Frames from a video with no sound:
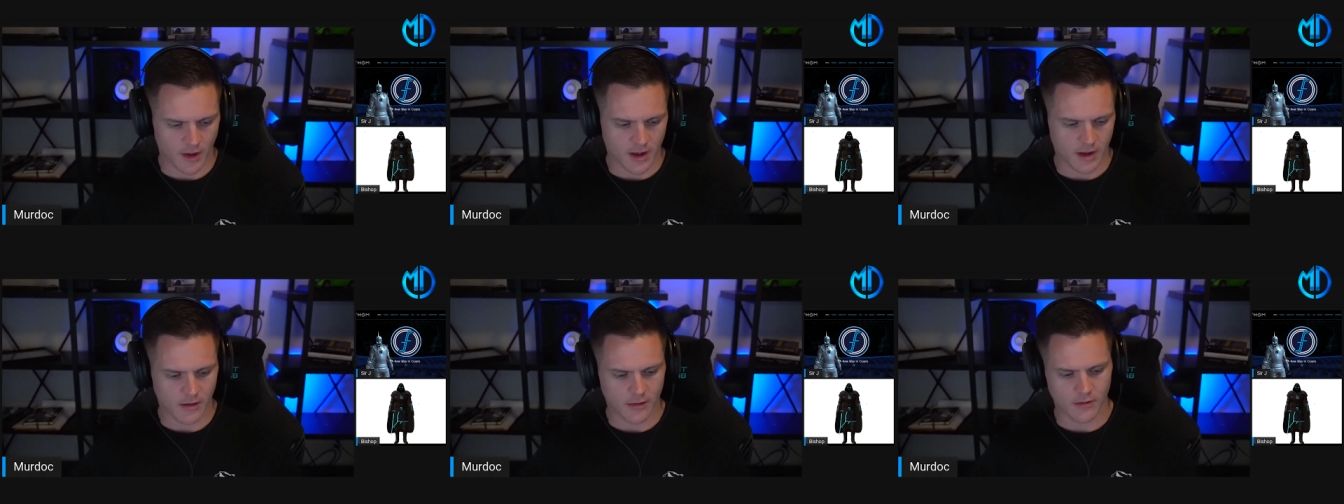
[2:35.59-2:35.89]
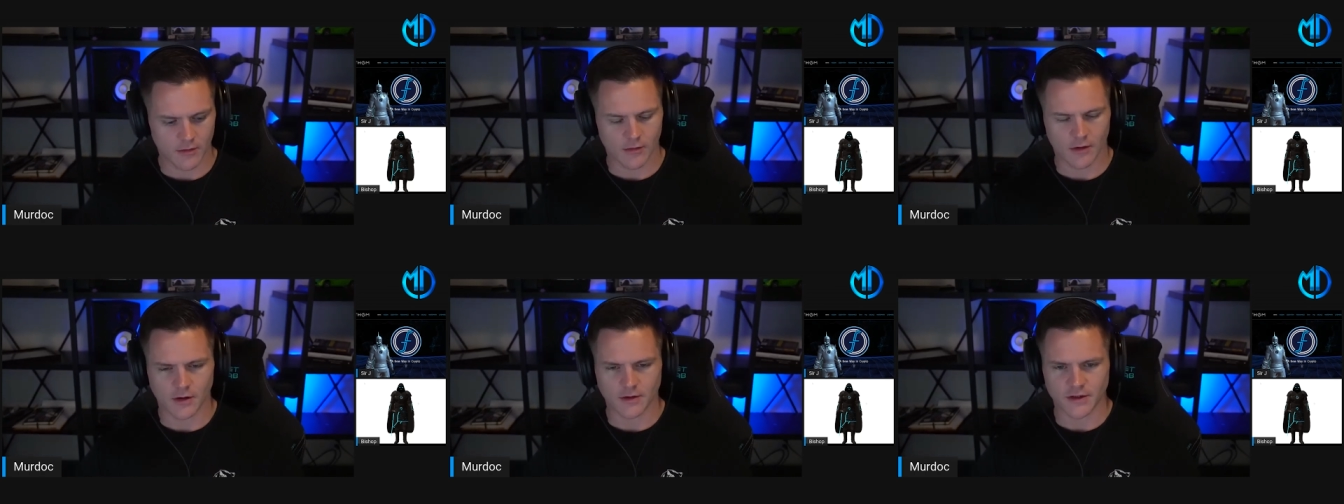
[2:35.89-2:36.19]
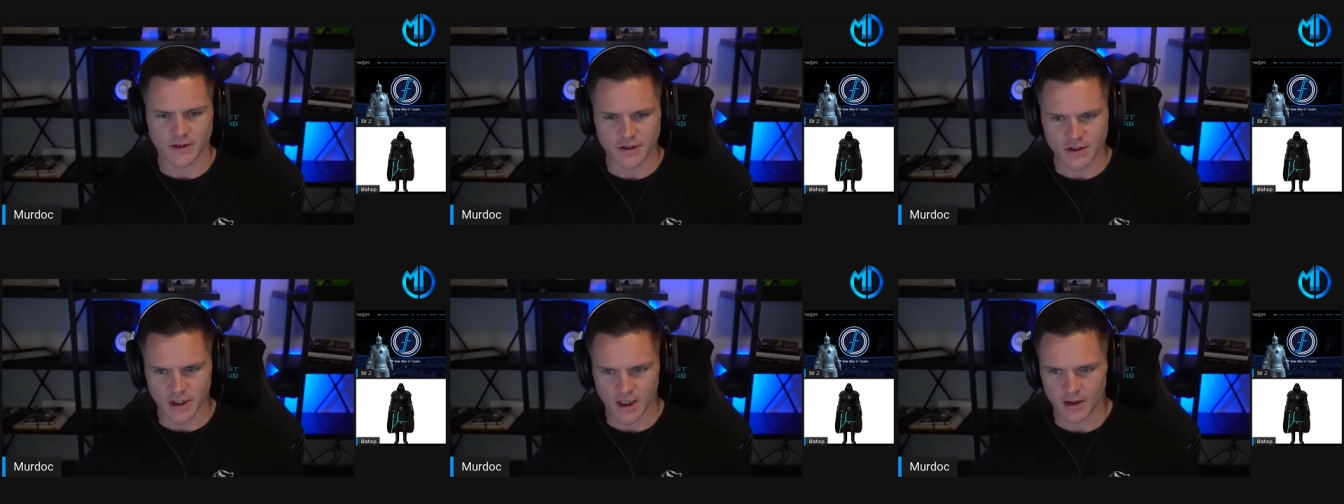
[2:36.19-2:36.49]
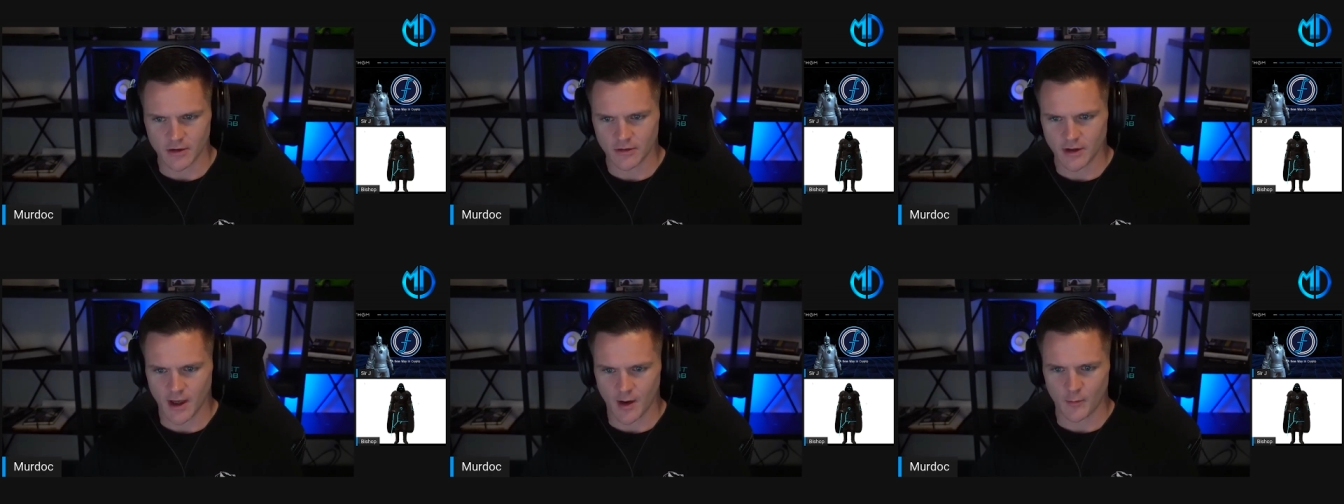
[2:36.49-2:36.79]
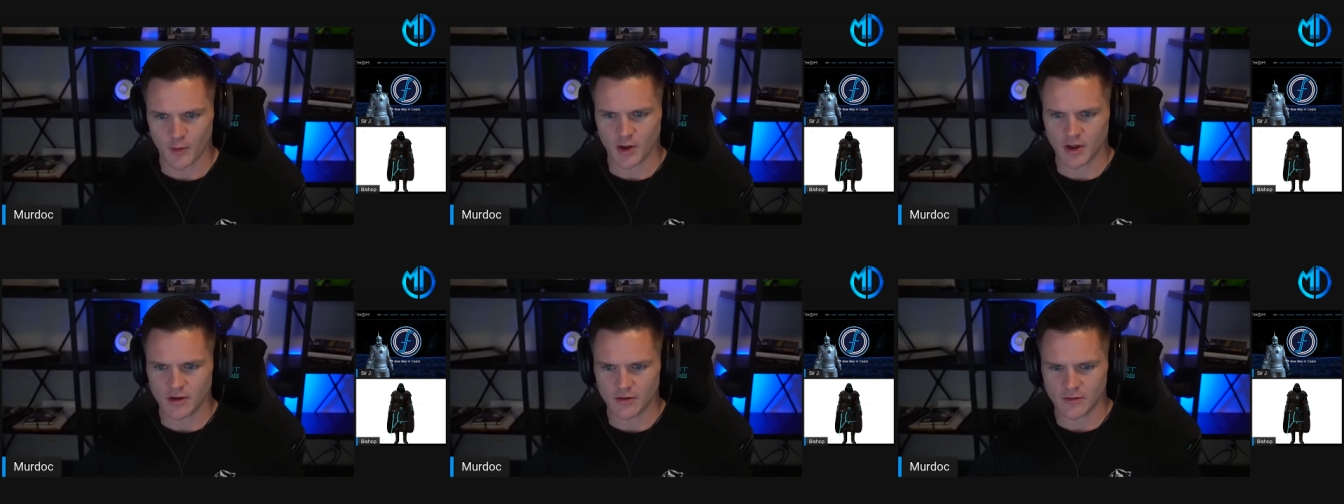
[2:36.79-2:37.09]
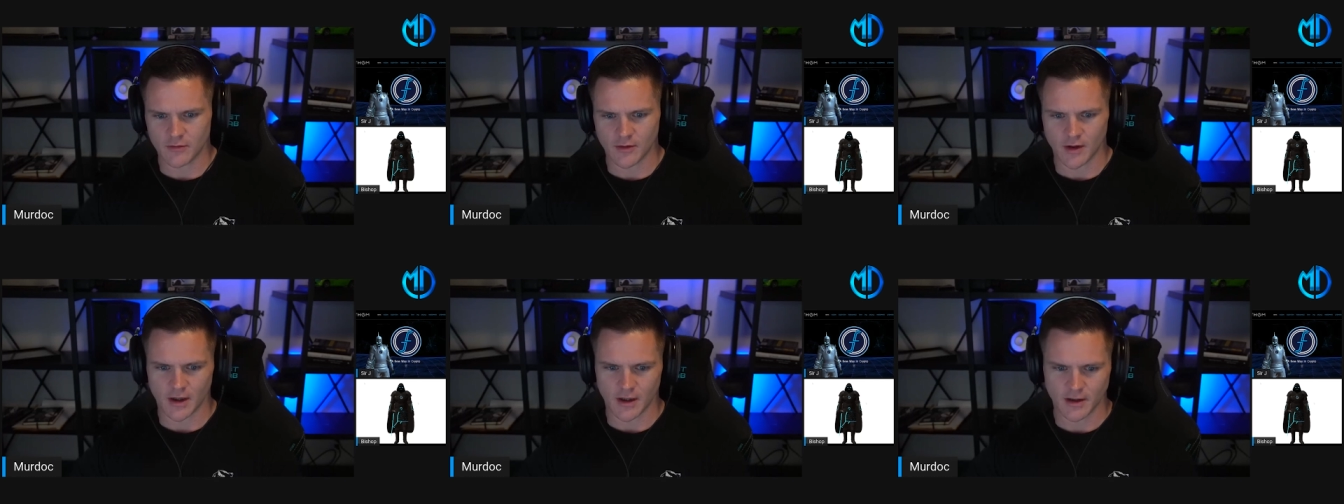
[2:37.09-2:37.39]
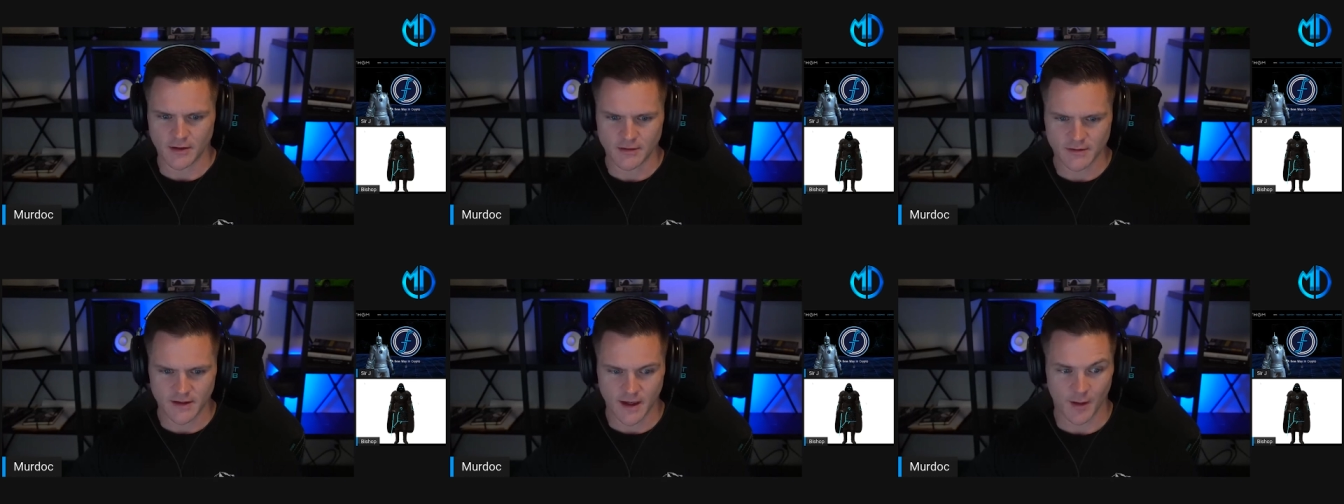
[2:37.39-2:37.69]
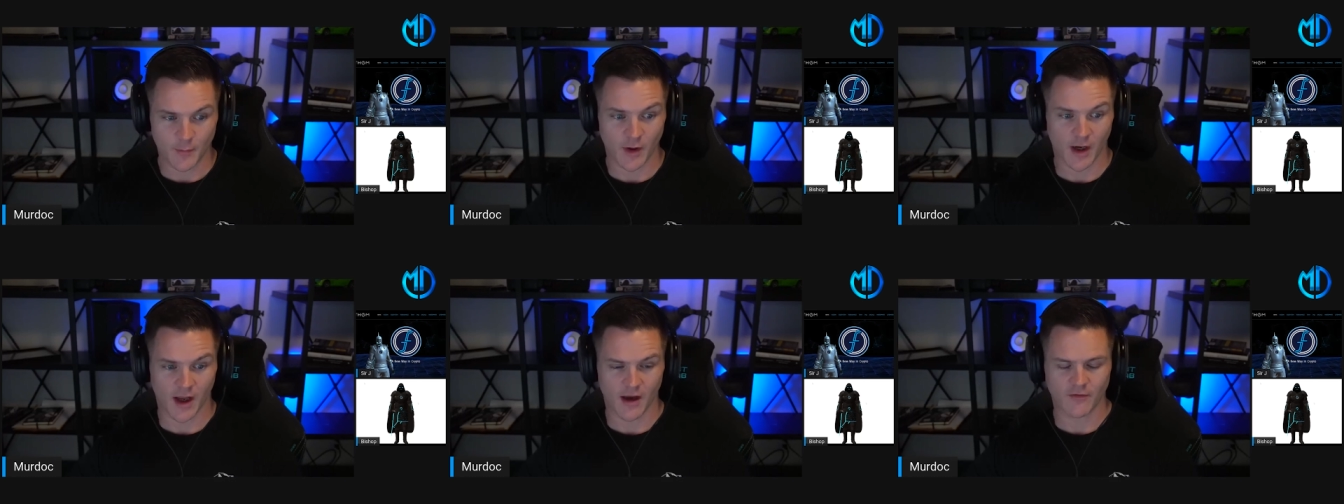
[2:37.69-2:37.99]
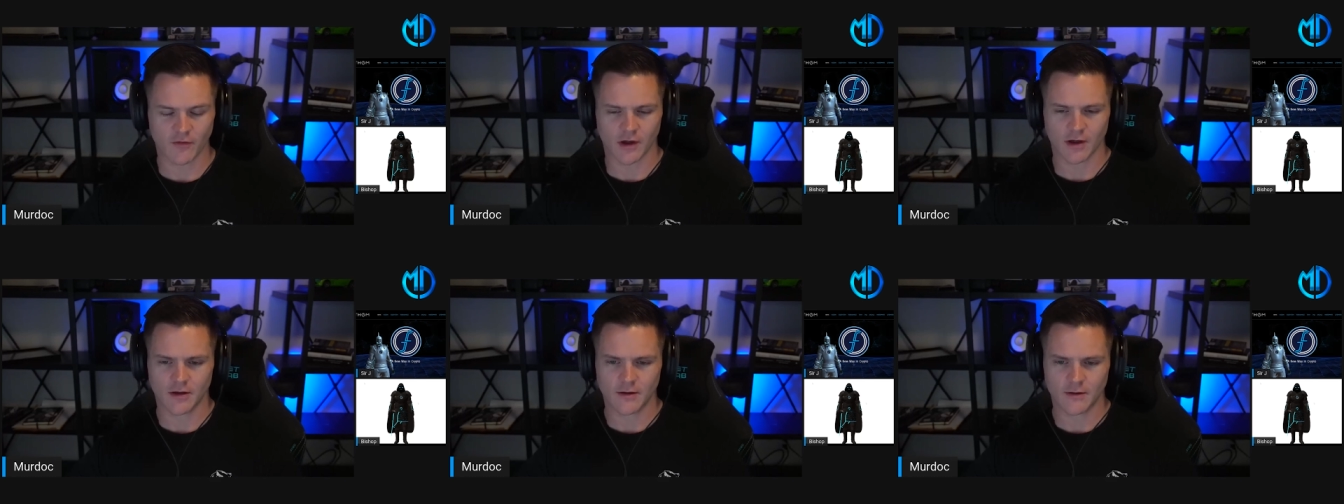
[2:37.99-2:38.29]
here on the channel. Happy to uh, happy to have you.